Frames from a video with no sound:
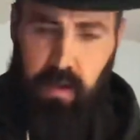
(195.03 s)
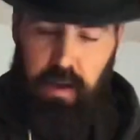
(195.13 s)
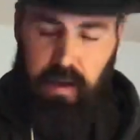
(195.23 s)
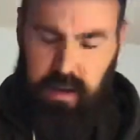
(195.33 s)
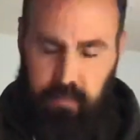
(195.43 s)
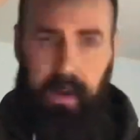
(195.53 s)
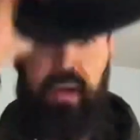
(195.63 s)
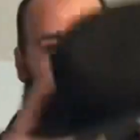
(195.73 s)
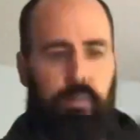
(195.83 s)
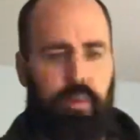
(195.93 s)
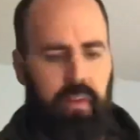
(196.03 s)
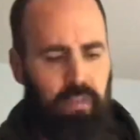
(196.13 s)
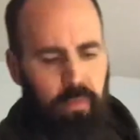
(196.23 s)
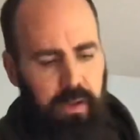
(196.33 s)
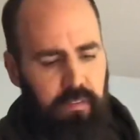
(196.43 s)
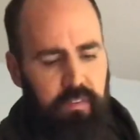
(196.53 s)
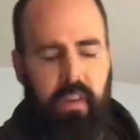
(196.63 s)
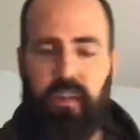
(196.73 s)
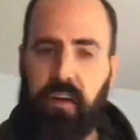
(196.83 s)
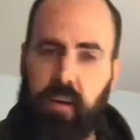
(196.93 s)
I got a pretty sweet
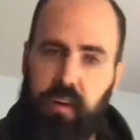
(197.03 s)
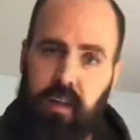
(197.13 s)
feather.